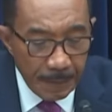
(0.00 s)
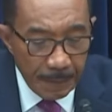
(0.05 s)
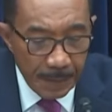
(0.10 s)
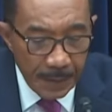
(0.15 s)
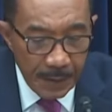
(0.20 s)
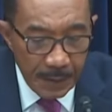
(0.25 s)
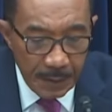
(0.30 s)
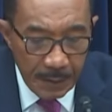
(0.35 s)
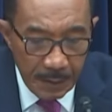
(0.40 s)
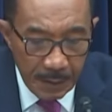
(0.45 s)

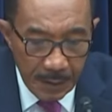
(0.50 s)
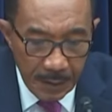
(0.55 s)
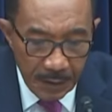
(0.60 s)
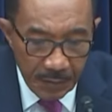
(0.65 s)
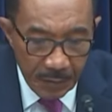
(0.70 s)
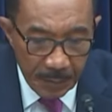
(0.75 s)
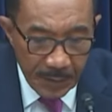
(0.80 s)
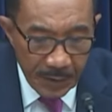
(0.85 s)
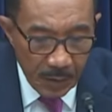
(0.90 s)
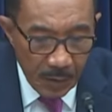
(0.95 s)
the
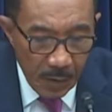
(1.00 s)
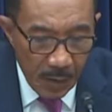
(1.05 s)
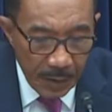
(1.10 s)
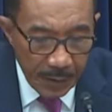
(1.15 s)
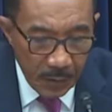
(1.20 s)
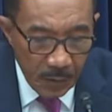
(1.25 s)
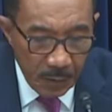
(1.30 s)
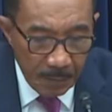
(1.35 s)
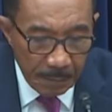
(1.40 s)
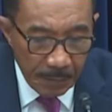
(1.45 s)
government,
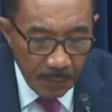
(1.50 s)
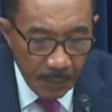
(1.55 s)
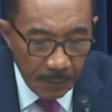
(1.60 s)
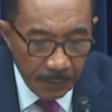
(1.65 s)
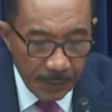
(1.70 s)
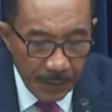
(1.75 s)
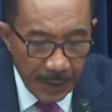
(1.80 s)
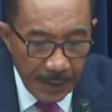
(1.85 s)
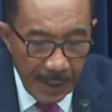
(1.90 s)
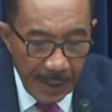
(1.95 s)
calling on both
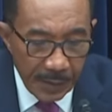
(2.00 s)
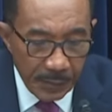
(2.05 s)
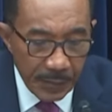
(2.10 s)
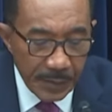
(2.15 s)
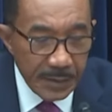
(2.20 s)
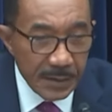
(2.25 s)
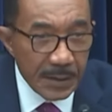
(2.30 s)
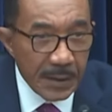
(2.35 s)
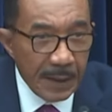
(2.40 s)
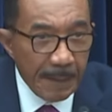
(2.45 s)
the
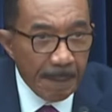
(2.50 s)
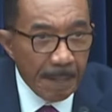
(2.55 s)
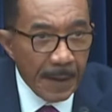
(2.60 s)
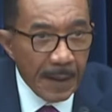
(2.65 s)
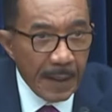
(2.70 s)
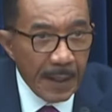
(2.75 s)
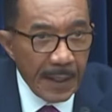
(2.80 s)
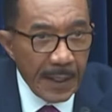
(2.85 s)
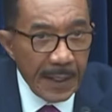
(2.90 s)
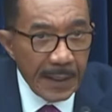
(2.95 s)
Congress
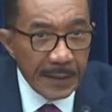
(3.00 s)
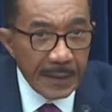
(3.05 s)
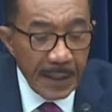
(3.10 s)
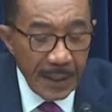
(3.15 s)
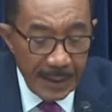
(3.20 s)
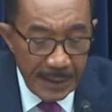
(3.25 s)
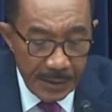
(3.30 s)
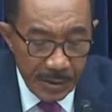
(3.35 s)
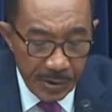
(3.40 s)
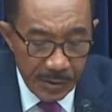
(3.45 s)
and
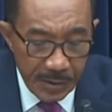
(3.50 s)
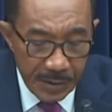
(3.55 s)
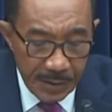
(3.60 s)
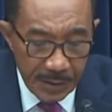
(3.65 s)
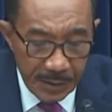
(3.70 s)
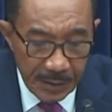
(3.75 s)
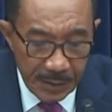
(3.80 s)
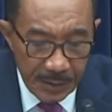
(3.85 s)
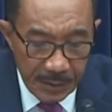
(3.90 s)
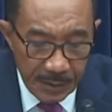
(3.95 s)

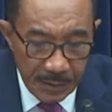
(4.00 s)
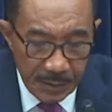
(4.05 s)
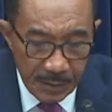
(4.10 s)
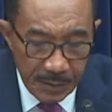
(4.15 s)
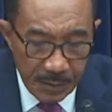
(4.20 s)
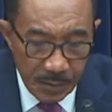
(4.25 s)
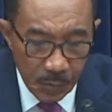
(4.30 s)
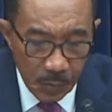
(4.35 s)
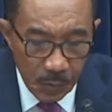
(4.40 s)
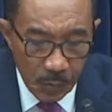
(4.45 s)
agencies
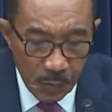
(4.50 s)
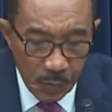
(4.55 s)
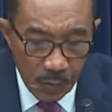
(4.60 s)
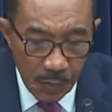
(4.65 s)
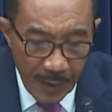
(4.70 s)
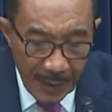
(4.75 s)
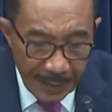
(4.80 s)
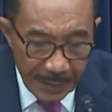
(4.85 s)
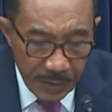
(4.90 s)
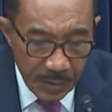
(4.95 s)
to
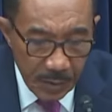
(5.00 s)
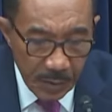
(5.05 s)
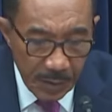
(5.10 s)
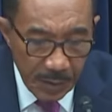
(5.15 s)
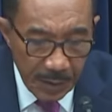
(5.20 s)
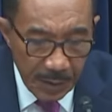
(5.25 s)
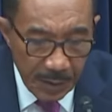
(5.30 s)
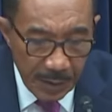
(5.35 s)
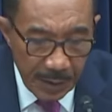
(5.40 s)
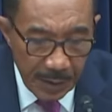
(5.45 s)
rise to the
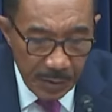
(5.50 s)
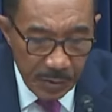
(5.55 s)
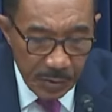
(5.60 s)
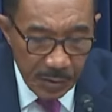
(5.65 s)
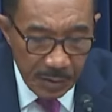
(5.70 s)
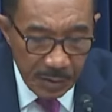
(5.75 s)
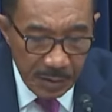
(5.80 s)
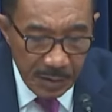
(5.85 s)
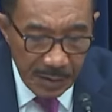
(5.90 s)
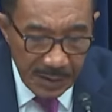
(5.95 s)

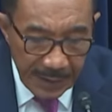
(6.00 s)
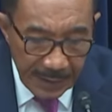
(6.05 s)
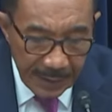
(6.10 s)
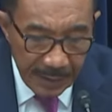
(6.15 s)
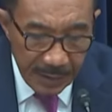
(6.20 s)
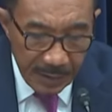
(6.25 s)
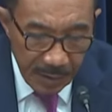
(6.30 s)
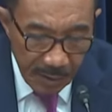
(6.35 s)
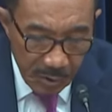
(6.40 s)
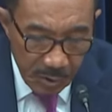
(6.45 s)
occasion, to take
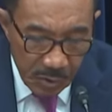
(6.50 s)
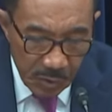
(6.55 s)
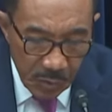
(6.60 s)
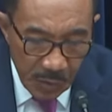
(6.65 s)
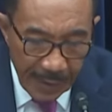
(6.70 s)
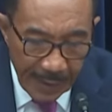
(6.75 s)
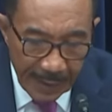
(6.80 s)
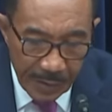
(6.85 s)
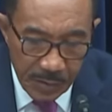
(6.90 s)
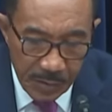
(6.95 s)
additional
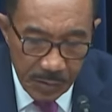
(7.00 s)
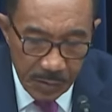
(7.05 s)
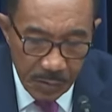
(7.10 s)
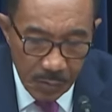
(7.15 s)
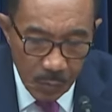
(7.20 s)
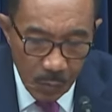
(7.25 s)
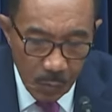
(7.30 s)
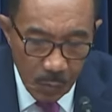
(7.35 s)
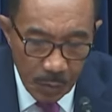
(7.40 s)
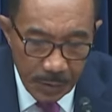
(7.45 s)
action
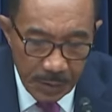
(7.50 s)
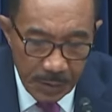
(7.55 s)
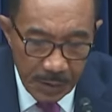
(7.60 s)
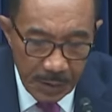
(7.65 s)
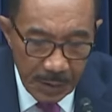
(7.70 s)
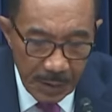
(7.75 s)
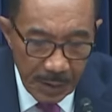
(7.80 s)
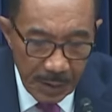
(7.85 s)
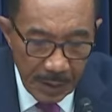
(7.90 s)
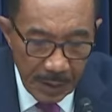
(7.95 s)
towards
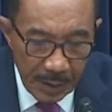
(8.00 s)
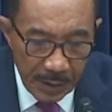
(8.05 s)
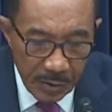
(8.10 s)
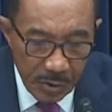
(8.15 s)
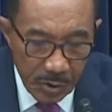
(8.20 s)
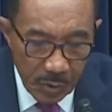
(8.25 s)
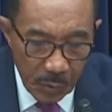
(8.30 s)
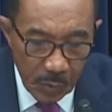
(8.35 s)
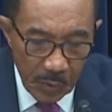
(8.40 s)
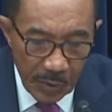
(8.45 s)

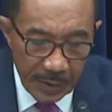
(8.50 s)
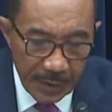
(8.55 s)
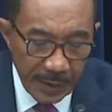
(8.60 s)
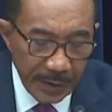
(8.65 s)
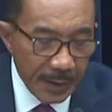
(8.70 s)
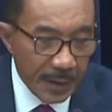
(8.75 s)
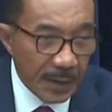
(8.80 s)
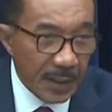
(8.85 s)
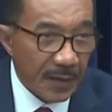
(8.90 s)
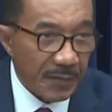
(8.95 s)
ensuring that
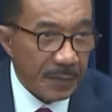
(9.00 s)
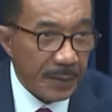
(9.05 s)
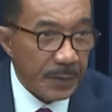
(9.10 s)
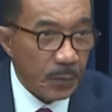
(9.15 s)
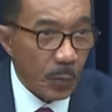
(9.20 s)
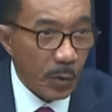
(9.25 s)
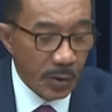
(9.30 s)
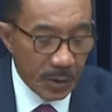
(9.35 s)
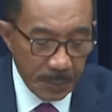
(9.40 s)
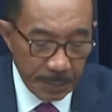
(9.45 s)
the government
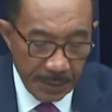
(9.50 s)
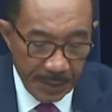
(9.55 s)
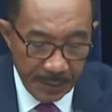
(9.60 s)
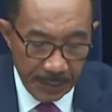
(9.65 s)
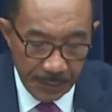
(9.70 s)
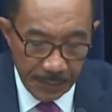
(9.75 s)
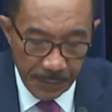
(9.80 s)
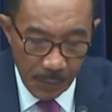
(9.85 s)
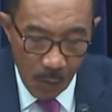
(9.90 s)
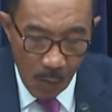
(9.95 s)
works better
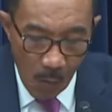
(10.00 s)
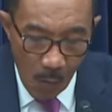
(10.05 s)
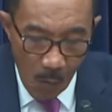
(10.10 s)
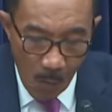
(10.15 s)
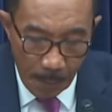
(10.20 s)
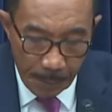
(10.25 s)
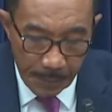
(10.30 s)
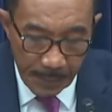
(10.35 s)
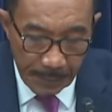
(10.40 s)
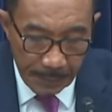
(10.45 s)
for all
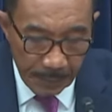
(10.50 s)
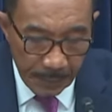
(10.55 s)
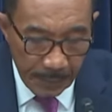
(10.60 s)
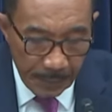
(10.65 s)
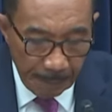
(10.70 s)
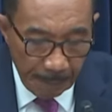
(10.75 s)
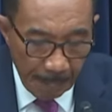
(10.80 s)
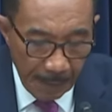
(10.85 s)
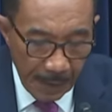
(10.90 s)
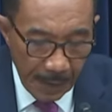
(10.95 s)

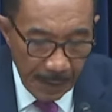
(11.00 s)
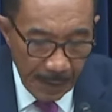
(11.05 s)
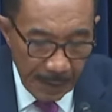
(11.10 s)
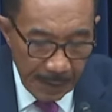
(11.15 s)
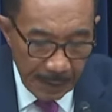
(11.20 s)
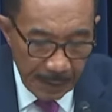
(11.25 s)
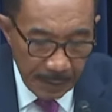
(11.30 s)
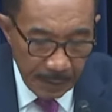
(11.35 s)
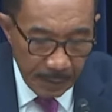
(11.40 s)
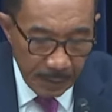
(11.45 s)
people
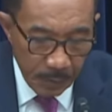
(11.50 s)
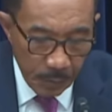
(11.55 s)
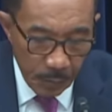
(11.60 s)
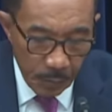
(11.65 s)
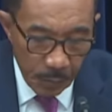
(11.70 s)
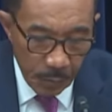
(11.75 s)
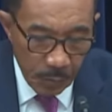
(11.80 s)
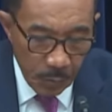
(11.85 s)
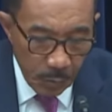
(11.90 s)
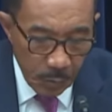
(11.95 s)
and
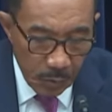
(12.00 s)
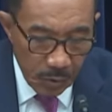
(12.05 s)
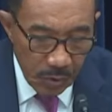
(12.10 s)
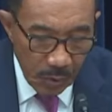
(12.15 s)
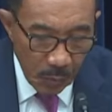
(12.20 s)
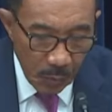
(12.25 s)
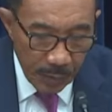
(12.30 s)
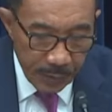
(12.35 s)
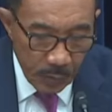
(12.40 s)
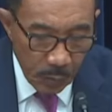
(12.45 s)
to do
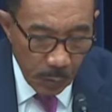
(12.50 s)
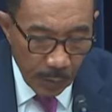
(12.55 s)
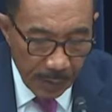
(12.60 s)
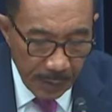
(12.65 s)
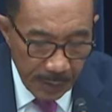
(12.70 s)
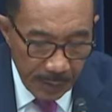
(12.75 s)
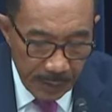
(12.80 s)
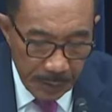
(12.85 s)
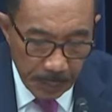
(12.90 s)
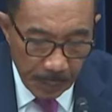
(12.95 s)
so as
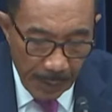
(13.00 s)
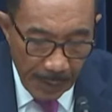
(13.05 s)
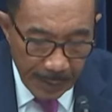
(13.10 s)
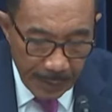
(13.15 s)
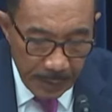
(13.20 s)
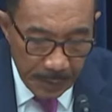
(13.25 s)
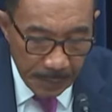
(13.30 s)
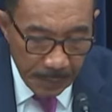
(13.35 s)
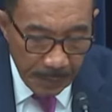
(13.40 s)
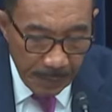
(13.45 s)
quickly as
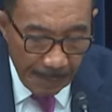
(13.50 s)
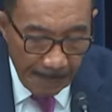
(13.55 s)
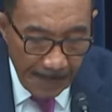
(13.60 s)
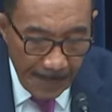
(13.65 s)
possible.